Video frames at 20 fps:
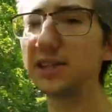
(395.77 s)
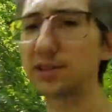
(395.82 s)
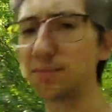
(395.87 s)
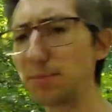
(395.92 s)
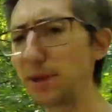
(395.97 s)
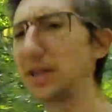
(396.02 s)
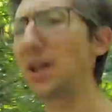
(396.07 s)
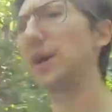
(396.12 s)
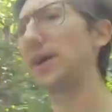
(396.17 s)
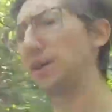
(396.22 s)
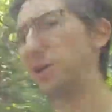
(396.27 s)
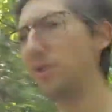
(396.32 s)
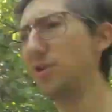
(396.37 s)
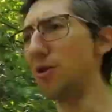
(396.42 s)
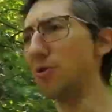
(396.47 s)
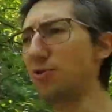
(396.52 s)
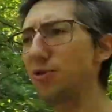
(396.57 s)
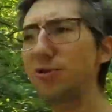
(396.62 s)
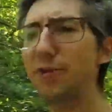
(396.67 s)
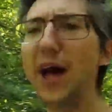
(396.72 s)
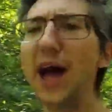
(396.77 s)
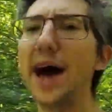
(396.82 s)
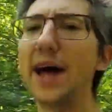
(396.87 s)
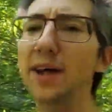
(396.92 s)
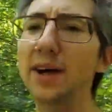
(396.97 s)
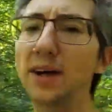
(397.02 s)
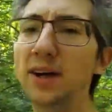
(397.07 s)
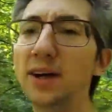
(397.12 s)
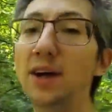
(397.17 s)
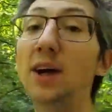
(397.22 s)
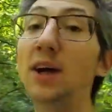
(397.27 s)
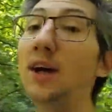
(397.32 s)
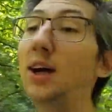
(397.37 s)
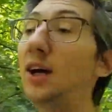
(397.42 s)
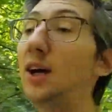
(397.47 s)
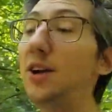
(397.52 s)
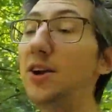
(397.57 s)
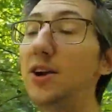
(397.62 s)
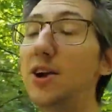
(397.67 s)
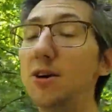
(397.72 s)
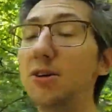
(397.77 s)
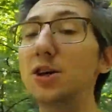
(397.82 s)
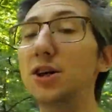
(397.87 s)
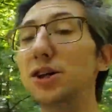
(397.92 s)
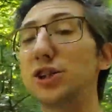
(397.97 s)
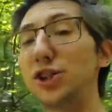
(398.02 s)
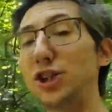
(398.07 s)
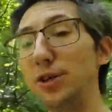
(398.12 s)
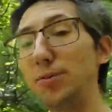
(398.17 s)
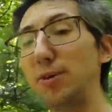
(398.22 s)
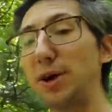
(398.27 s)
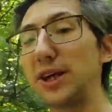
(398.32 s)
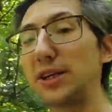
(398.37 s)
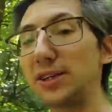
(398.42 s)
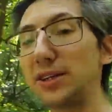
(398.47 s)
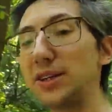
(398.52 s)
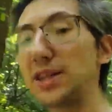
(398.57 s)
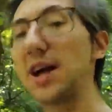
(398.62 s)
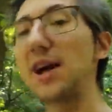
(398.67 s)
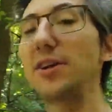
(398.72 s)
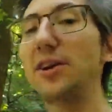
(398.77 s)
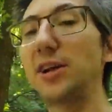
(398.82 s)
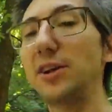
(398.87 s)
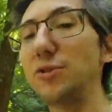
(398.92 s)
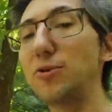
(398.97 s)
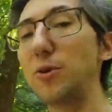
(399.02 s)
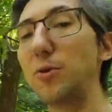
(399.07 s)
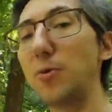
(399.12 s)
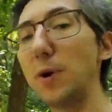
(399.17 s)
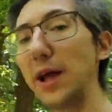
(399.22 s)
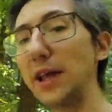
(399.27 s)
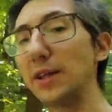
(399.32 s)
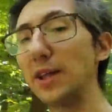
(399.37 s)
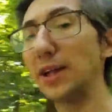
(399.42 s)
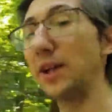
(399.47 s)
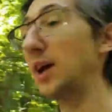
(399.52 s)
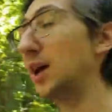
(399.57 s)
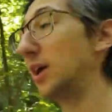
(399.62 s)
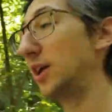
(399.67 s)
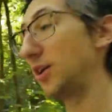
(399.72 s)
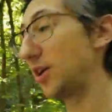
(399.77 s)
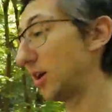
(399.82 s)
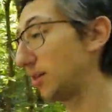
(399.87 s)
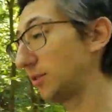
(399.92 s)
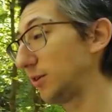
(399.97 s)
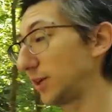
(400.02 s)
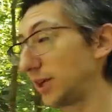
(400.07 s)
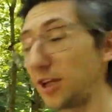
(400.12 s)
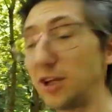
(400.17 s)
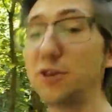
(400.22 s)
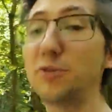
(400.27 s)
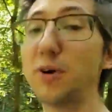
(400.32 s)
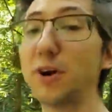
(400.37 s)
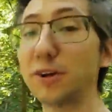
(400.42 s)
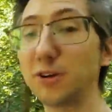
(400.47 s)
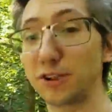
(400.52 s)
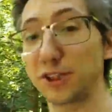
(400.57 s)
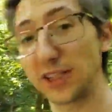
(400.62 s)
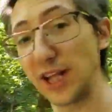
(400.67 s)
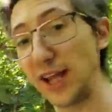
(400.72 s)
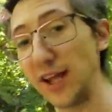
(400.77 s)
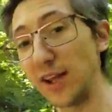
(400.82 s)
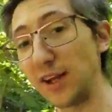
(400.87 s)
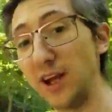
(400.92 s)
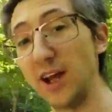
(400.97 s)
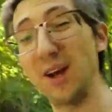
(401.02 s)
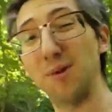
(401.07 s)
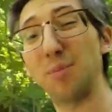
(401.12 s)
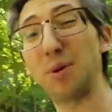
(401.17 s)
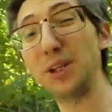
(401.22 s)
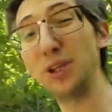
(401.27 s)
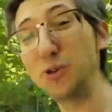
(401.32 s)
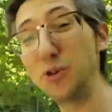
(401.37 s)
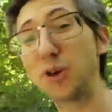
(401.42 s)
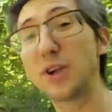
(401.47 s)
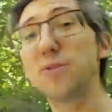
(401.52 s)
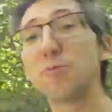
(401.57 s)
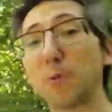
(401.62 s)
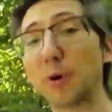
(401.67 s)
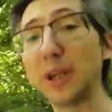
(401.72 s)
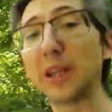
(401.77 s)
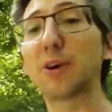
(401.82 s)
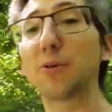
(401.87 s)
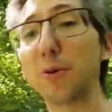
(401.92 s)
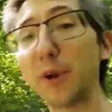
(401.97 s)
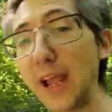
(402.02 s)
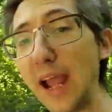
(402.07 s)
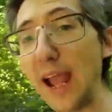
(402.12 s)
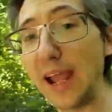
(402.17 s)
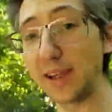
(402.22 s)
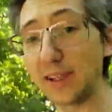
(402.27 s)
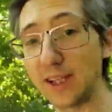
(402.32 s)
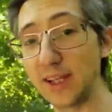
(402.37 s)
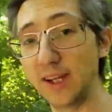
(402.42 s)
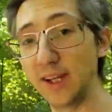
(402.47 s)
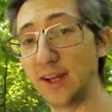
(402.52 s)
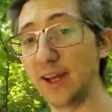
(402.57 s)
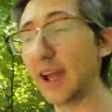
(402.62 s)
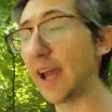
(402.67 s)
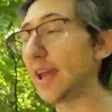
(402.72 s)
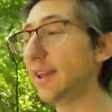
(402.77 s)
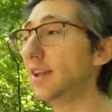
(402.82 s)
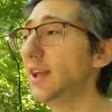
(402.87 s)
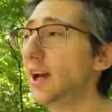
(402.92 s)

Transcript: and be like, do that. No, she breaks it down into a way that not only can you understand, but you can recreate. And